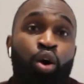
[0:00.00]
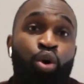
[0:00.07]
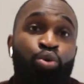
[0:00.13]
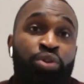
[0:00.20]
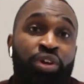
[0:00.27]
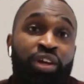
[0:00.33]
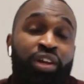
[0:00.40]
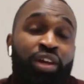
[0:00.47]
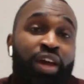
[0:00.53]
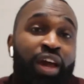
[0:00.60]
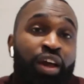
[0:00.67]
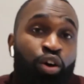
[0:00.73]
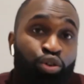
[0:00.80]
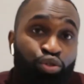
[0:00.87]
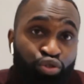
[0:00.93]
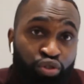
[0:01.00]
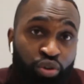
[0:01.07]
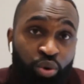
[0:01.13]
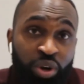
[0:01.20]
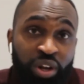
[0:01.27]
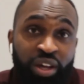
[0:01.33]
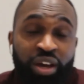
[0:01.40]
owning and
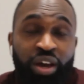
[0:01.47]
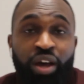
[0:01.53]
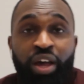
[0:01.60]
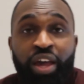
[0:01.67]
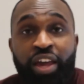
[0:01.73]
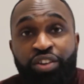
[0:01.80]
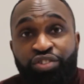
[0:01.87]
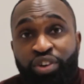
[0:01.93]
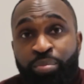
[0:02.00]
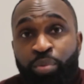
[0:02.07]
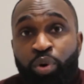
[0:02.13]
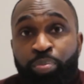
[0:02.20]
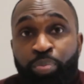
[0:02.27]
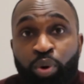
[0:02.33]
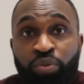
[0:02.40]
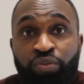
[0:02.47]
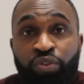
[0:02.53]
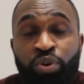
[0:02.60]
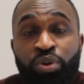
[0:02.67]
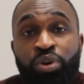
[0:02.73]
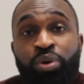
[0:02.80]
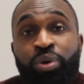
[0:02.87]
controlling a HMO
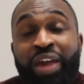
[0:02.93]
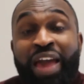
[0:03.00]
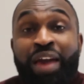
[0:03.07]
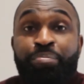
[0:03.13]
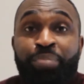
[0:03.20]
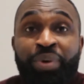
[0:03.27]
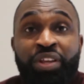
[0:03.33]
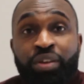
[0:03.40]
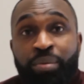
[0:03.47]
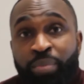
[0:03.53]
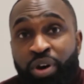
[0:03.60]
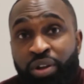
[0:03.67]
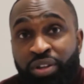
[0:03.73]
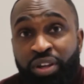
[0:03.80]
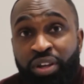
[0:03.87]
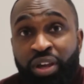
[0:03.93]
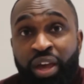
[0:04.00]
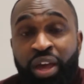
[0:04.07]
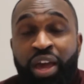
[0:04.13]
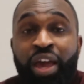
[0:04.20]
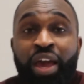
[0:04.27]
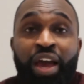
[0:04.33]
portfolio can be demanding,
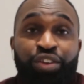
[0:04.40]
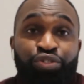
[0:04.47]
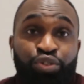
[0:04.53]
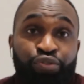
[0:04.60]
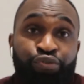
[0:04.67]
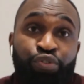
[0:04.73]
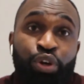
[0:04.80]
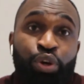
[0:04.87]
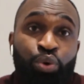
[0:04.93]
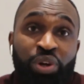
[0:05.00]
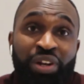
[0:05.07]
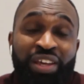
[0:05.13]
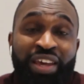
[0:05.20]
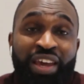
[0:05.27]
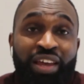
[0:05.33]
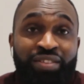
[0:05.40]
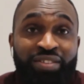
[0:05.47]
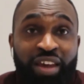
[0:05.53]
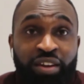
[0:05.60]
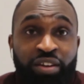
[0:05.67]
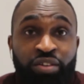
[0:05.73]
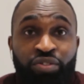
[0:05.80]
as you frequently get
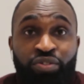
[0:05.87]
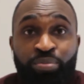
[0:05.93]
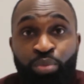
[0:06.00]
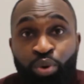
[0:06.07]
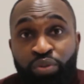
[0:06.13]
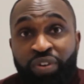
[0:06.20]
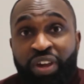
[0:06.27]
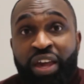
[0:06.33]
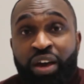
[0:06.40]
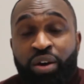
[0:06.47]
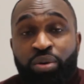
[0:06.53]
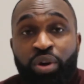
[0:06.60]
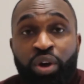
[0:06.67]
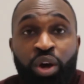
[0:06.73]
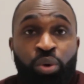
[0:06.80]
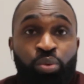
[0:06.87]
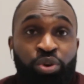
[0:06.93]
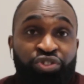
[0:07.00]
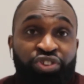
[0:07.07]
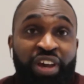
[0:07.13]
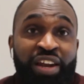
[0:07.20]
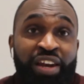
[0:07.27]
tenants moving out,
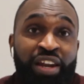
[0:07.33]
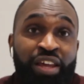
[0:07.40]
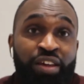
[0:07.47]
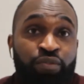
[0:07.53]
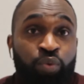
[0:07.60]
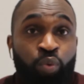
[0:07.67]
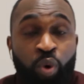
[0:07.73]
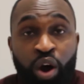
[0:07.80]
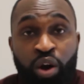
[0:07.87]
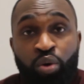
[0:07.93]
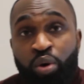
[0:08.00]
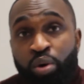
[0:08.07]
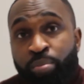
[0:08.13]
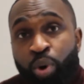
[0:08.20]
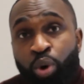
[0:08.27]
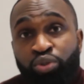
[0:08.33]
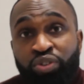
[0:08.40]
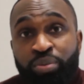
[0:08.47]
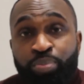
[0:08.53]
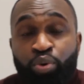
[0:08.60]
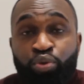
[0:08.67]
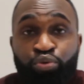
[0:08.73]
which can leave 1 or
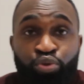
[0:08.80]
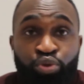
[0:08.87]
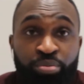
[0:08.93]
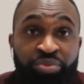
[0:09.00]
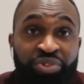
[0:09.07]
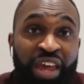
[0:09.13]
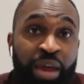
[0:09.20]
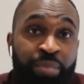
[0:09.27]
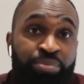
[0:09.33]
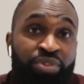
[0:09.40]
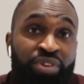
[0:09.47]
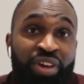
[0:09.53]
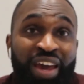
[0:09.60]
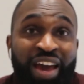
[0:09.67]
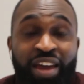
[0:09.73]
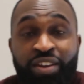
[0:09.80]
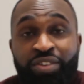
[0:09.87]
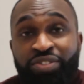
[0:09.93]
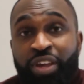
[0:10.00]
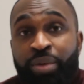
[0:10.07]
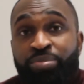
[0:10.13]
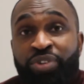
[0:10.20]
multiple rooms empty at the
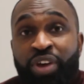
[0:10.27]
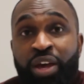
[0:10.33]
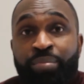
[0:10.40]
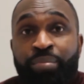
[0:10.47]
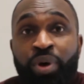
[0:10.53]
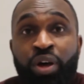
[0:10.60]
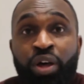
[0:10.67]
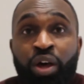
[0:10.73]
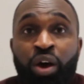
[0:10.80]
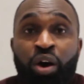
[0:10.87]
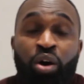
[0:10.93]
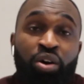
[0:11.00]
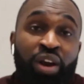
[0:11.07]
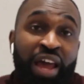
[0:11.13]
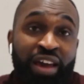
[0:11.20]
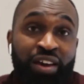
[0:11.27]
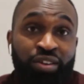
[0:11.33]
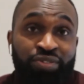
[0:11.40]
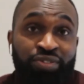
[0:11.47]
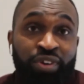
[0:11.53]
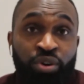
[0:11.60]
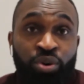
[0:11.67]
same time. Unlike a
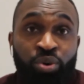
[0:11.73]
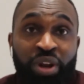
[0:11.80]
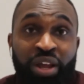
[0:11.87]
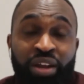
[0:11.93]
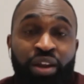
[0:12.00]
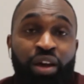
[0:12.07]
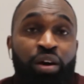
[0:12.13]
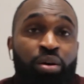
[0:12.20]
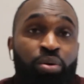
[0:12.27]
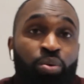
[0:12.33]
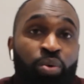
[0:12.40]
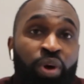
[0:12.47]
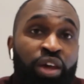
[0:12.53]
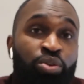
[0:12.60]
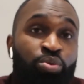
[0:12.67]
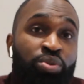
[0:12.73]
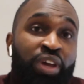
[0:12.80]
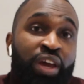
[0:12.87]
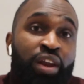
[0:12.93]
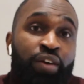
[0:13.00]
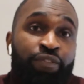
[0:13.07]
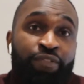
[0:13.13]
single let now, where you would
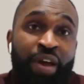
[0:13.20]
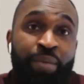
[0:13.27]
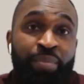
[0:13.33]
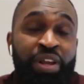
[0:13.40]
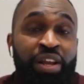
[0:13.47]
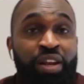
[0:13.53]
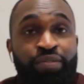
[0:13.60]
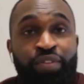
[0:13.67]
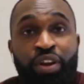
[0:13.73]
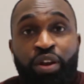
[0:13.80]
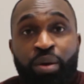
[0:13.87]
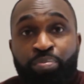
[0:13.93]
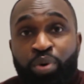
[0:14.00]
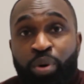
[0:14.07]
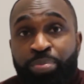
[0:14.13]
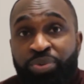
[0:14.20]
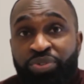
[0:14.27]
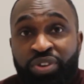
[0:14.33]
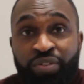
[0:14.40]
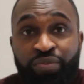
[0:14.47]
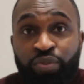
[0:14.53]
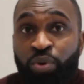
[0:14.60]
get a family living in a
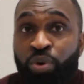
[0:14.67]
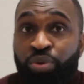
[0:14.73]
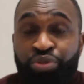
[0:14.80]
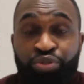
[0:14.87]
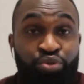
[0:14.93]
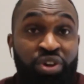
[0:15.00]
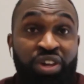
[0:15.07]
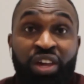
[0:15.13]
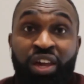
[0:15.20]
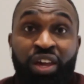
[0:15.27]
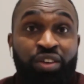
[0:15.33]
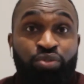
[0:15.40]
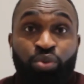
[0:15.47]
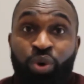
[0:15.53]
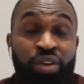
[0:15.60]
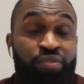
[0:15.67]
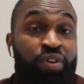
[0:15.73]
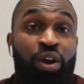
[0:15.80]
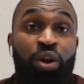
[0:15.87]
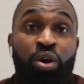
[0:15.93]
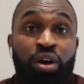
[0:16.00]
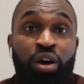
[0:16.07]
property for 3 years or
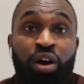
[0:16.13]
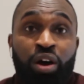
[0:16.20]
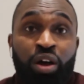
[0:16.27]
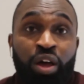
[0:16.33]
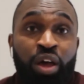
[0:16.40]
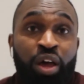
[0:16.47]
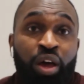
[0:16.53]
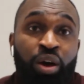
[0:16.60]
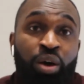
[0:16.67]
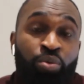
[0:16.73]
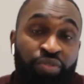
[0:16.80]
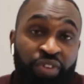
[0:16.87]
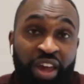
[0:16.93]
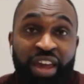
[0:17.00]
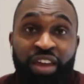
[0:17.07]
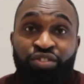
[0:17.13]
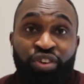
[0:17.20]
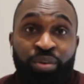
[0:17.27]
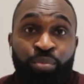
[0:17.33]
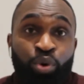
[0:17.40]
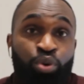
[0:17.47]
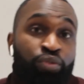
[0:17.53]
even longer, with a
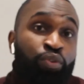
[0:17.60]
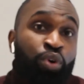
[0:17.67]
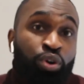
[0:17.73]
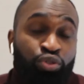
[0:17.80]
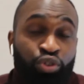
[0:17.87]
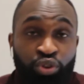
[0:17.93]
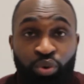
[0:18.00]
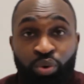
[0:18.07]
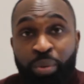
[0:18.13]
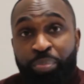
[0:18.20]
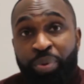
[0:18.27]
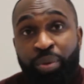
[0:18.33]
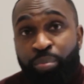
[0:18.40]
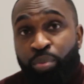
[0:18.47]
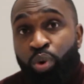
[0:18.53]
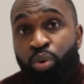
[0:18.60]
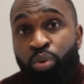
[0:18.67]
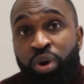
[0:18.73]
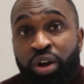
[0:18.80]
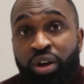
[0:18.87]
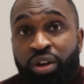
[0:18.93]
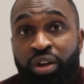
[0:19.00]
HMO you've got to do a bit more
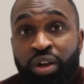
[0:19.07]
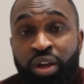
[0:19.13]
work.